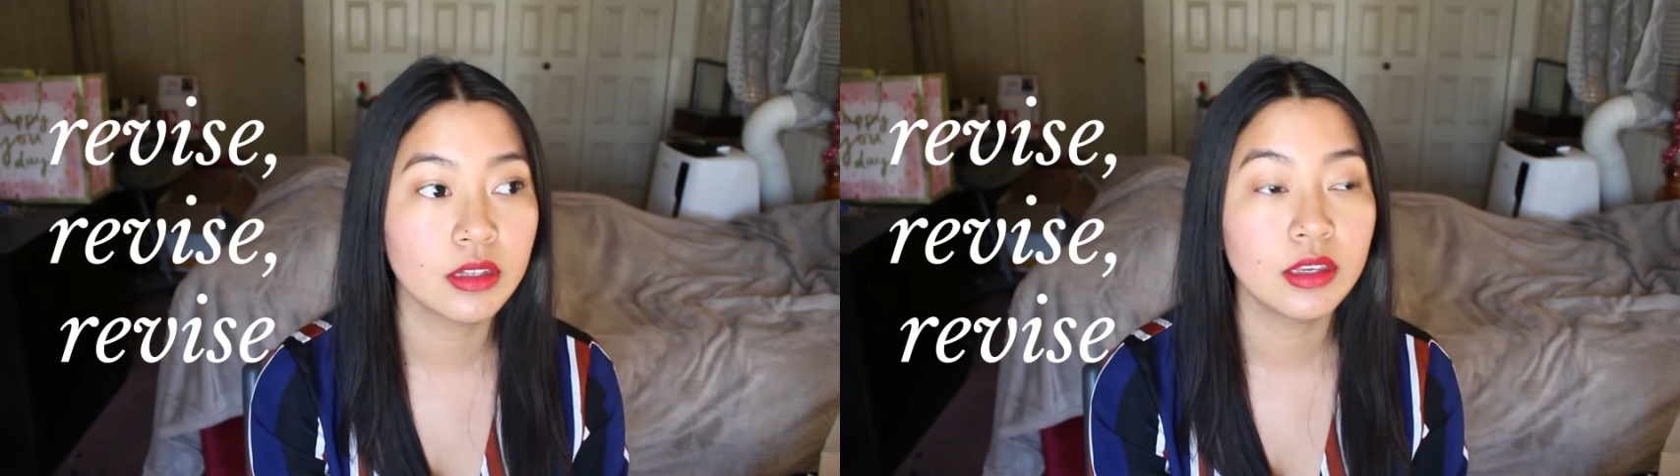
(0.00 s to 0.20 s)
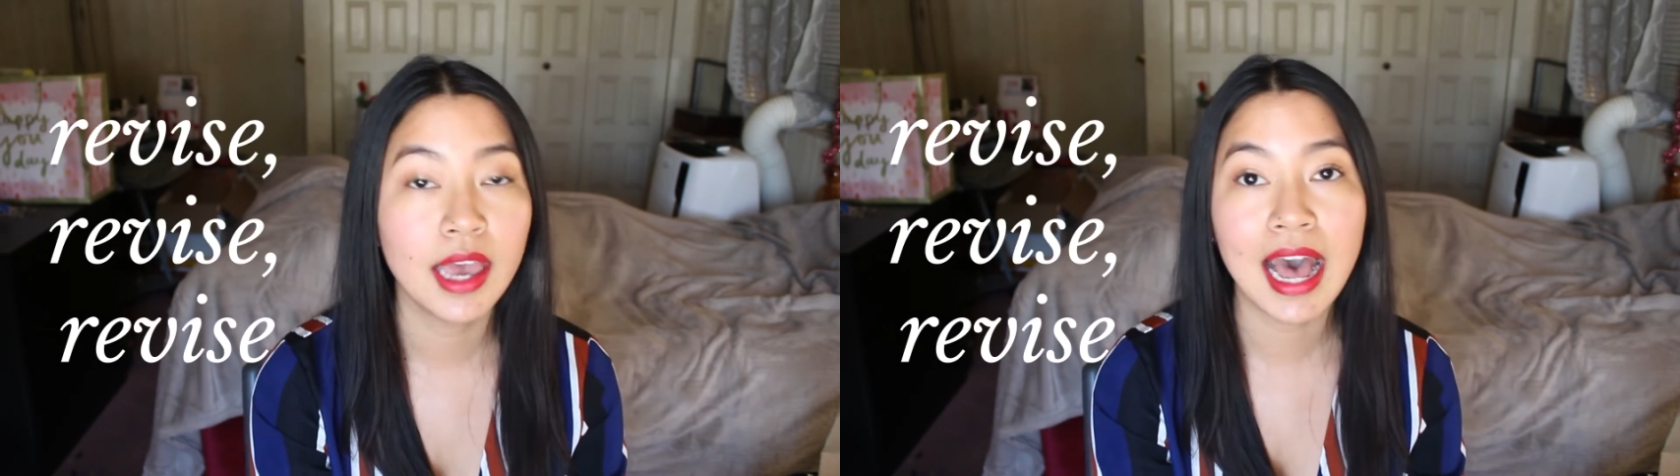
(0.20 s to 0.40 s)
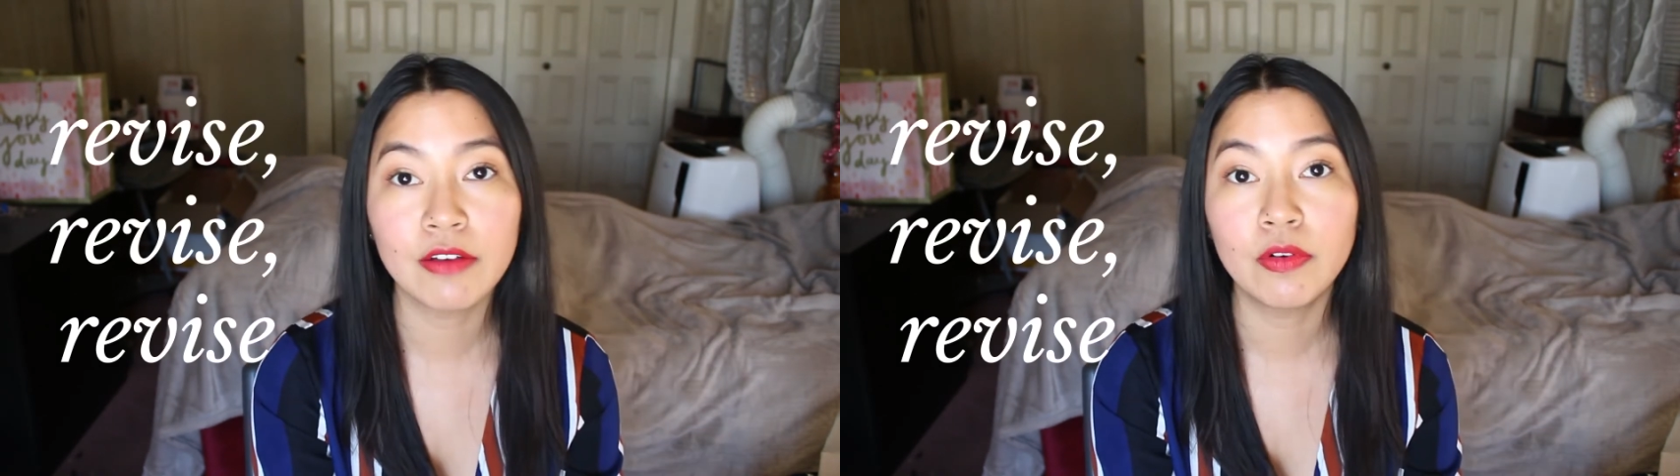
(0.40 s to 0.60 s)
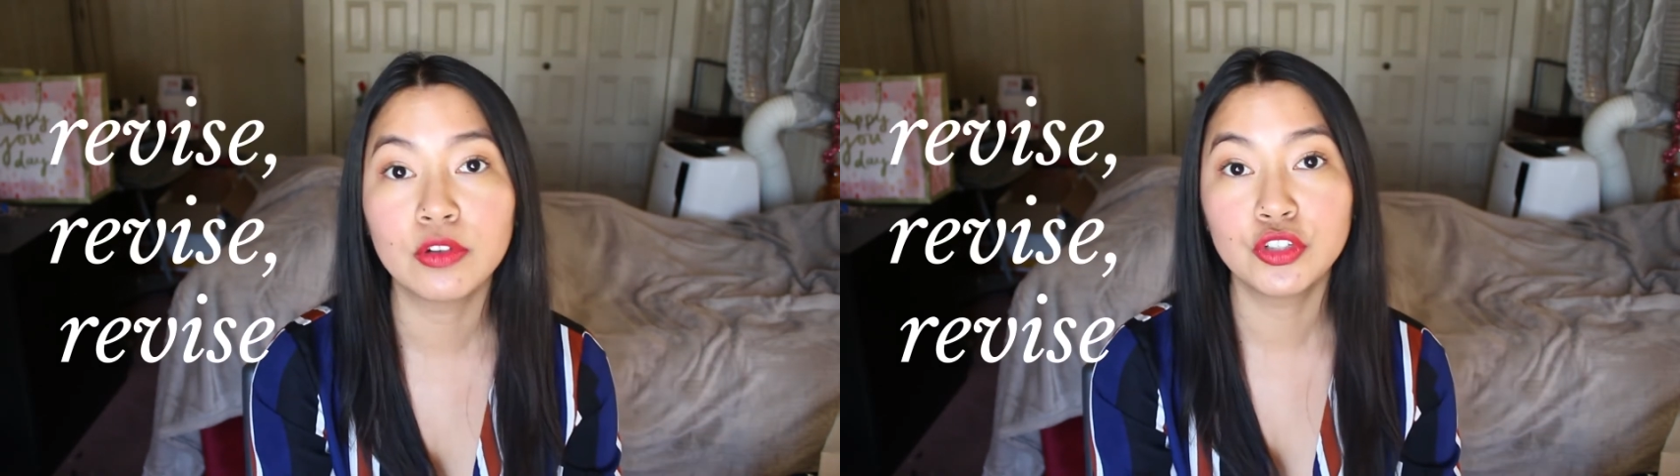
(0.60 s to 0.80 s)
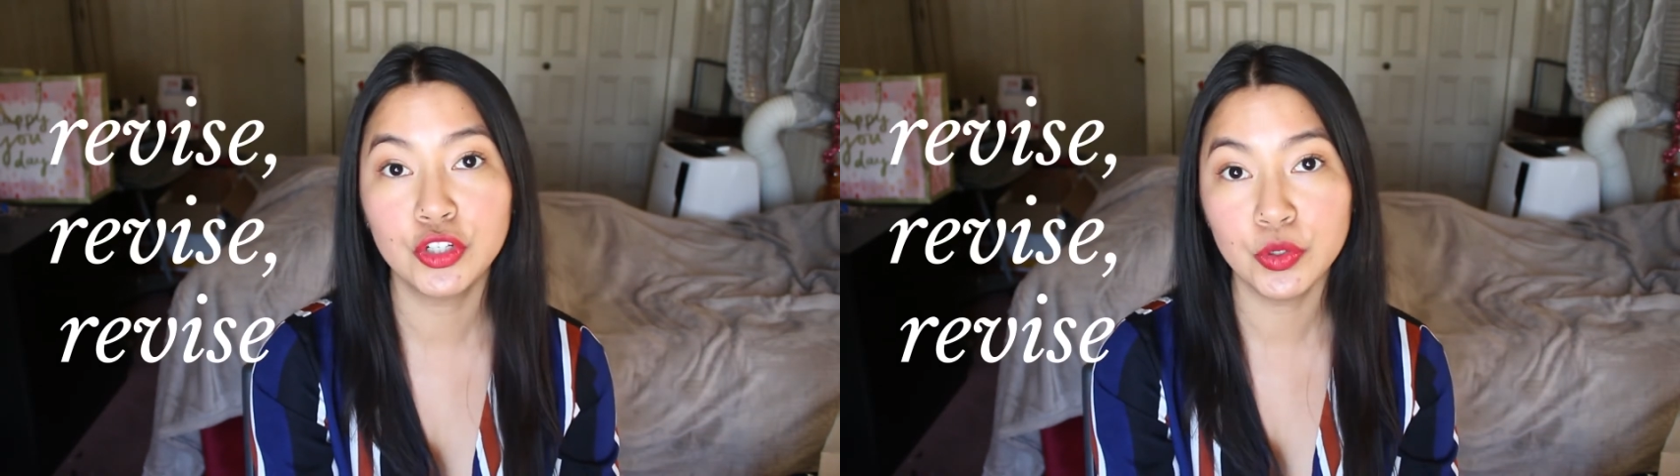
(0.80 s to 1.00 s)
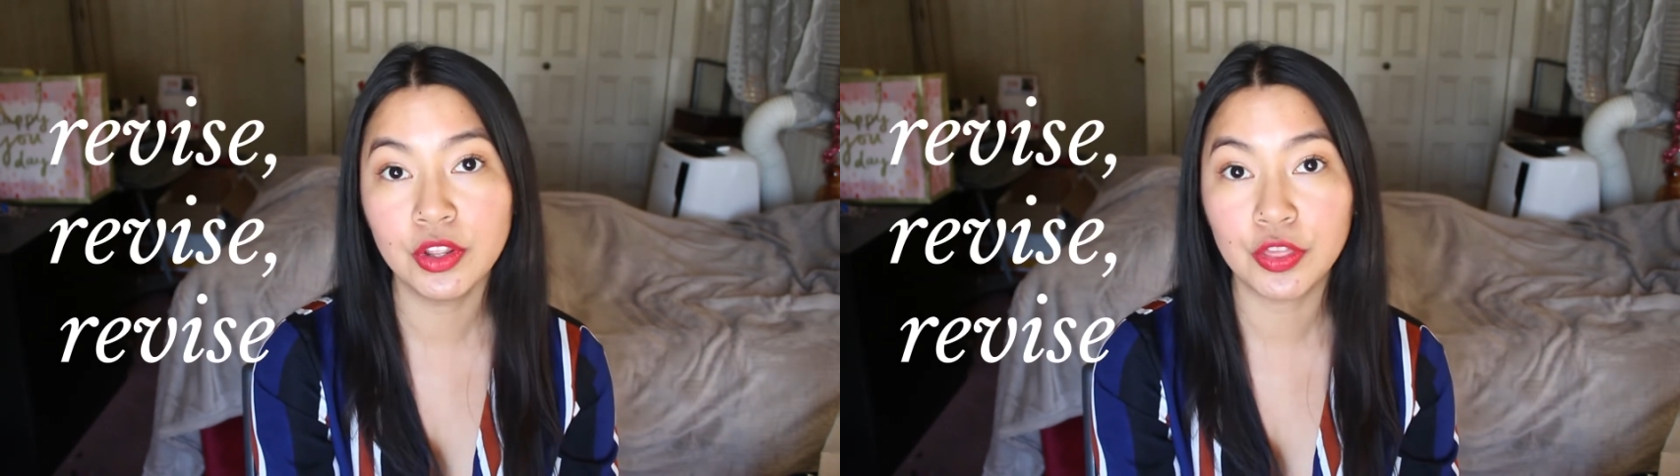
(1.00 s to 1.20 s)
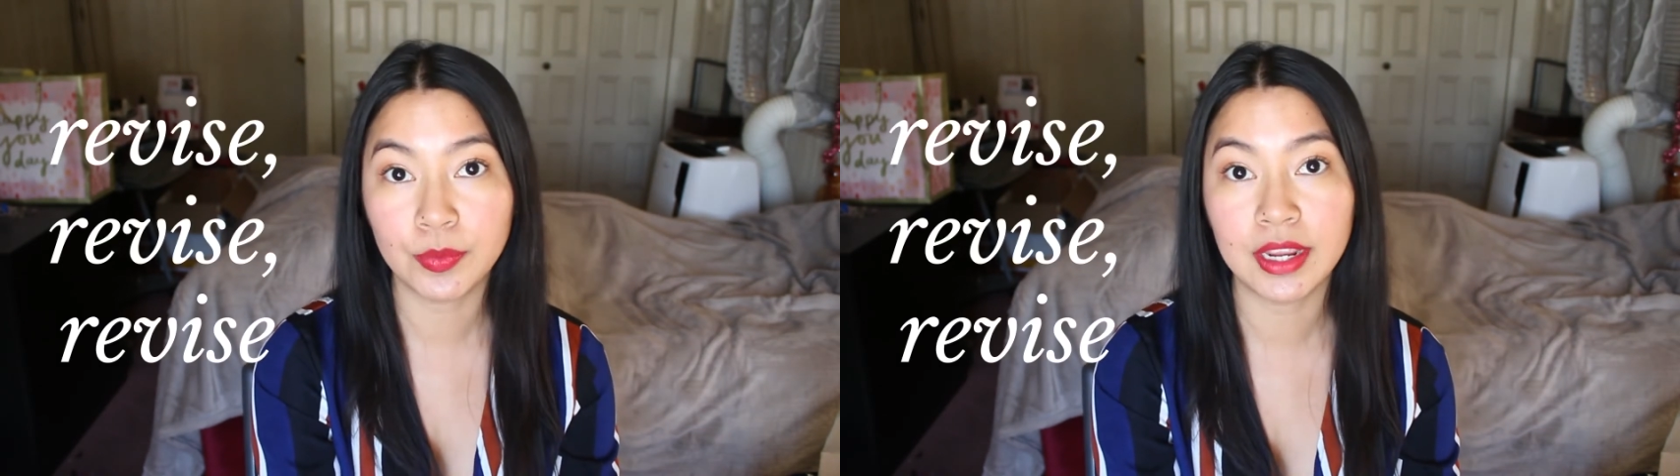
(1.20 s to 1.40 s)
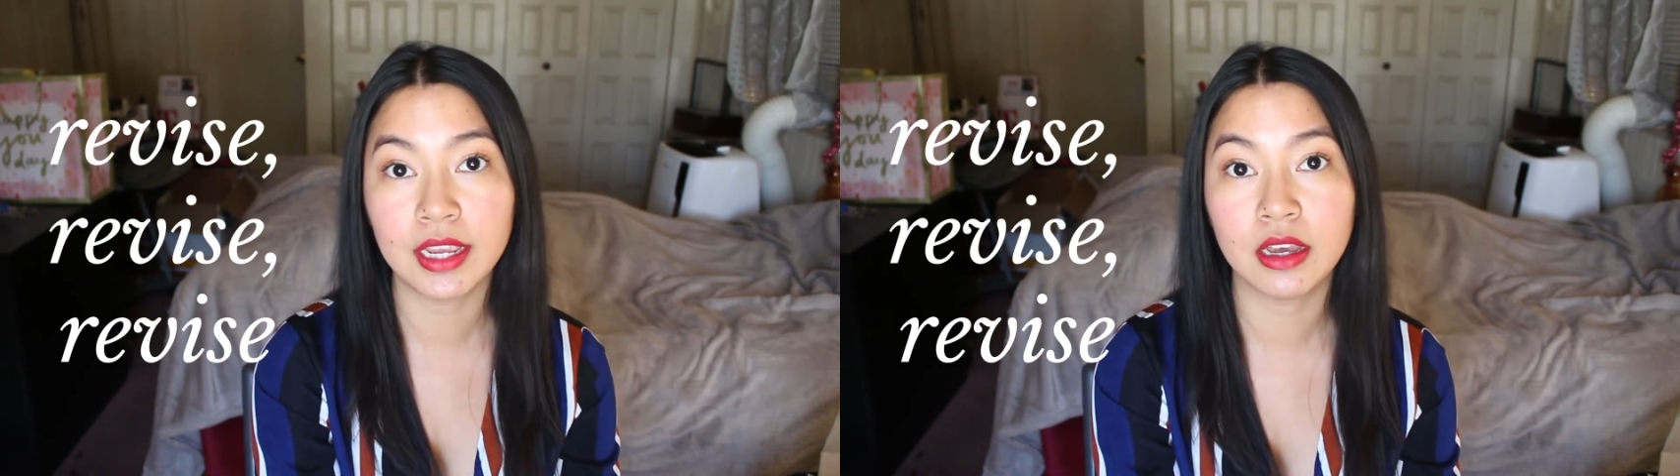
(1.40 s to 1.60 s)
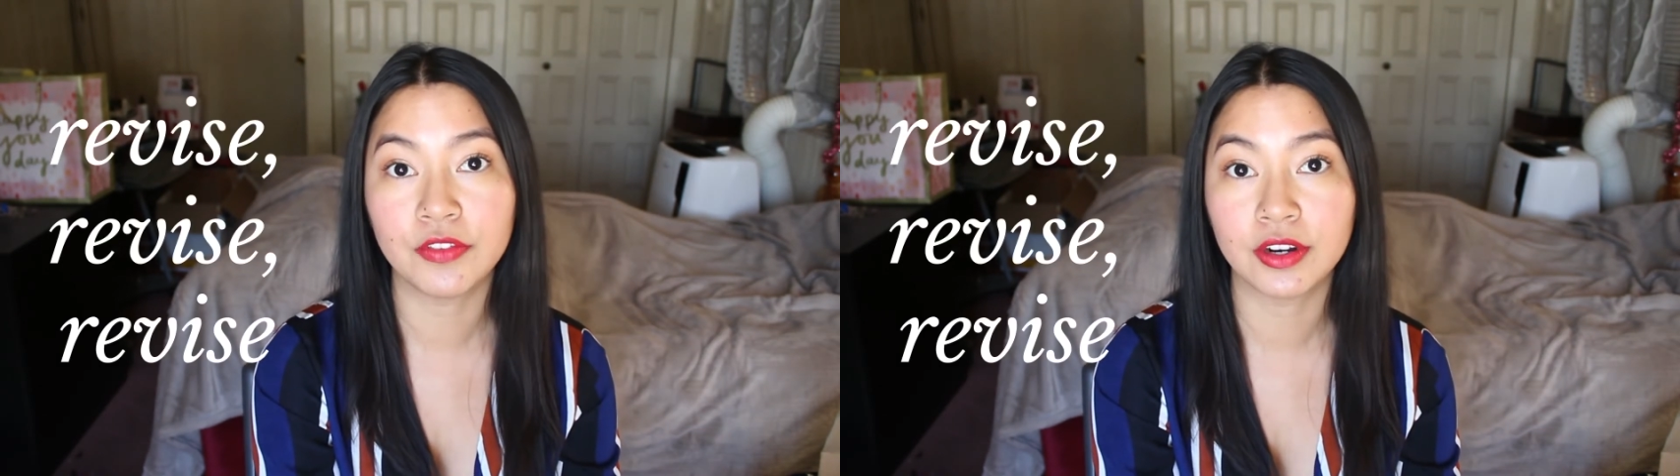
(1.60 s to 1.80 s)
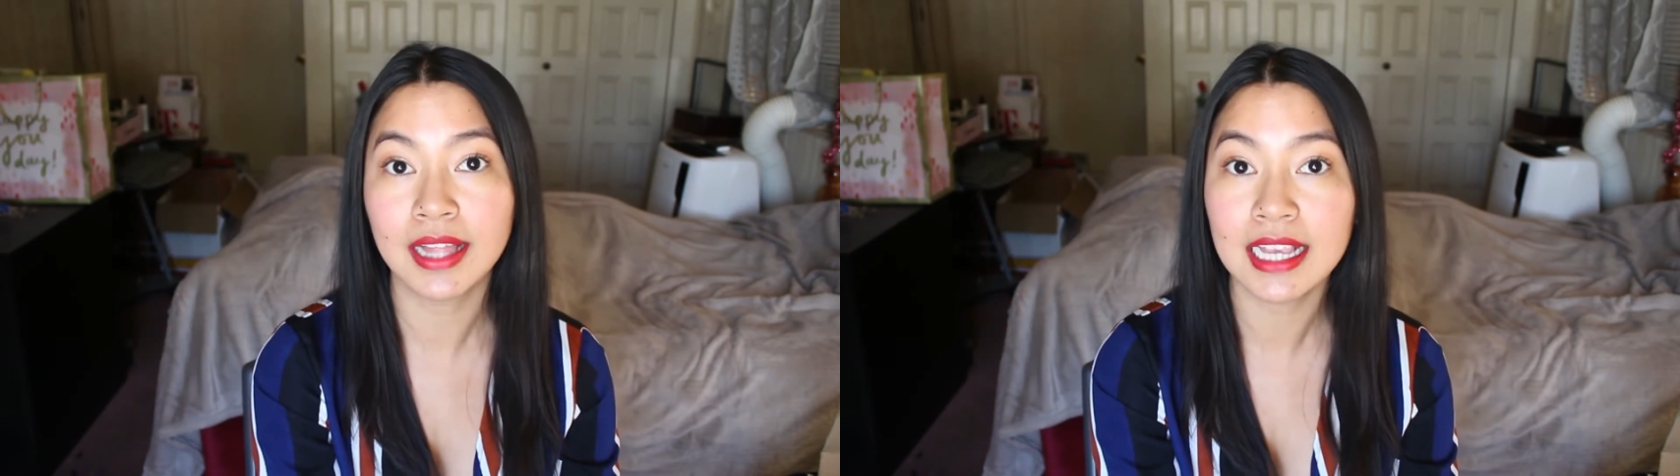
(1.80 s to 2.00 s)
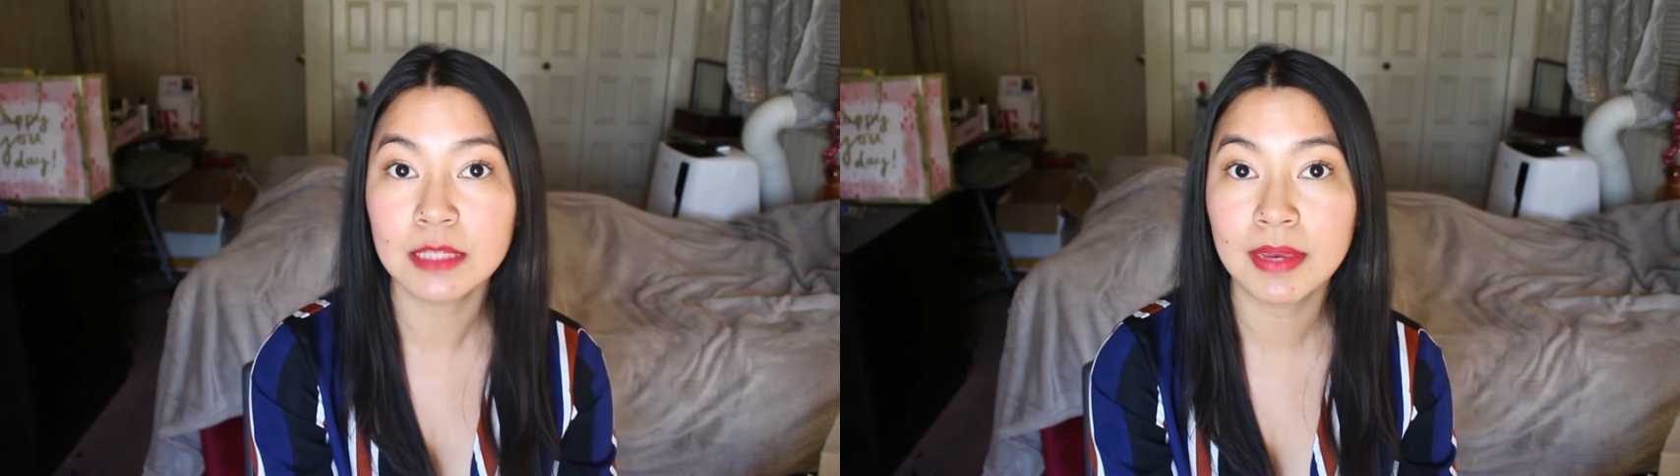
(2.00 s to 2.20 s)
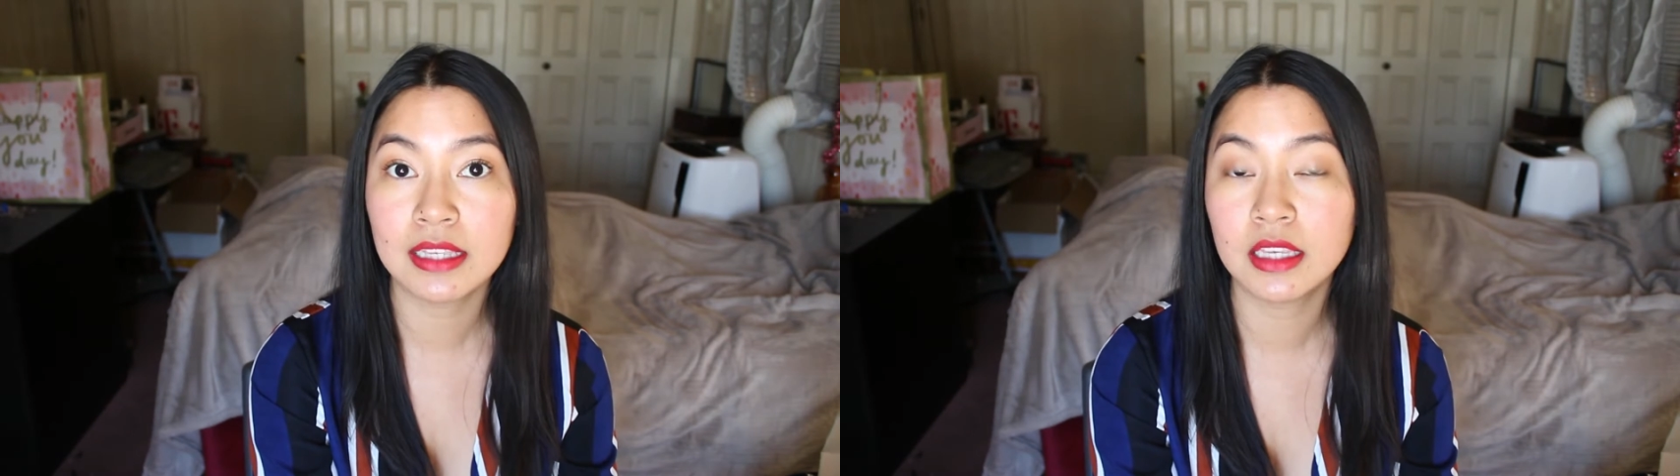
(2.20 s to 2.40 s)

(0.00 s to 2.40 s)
Have 2 to 3 of your classmates,